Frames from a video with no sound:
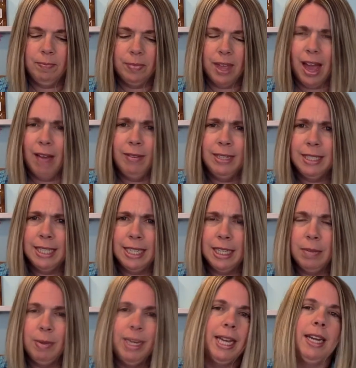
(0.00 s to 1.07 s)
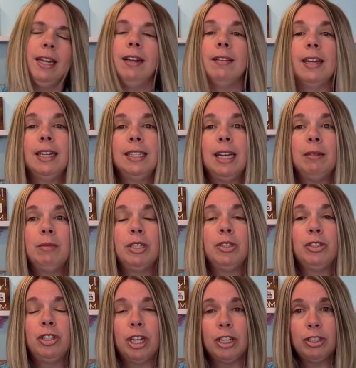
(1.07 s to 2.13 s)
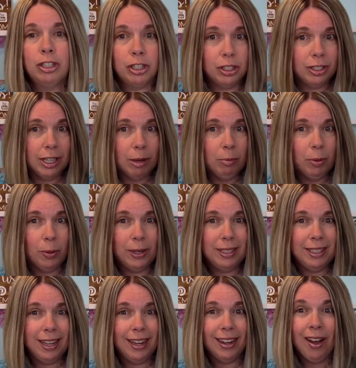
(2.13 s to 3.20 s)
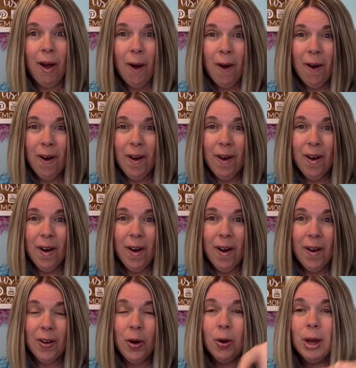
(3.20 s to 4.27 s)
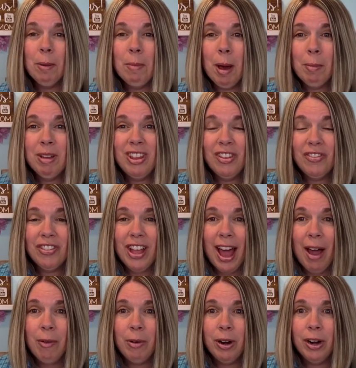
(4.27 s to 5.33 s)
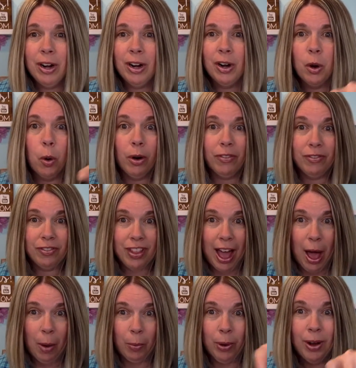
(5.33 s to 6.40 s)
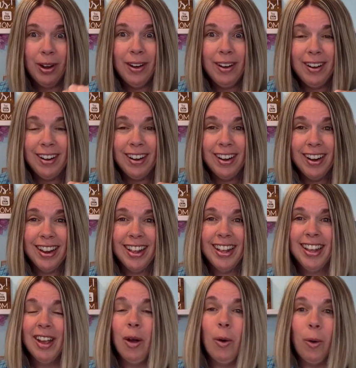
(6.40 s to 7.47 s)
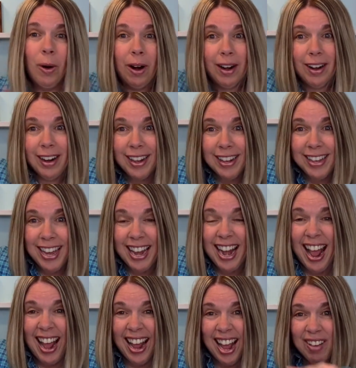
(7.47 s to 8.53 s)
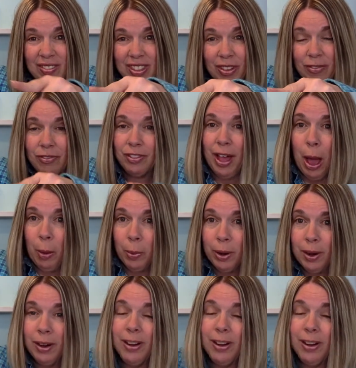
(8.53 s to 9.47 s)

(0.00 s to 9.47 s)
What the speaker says: Obviously in the beginning, a lot of times there's gestures and pointing, go get mama the flower, or flower, or can I have the flower?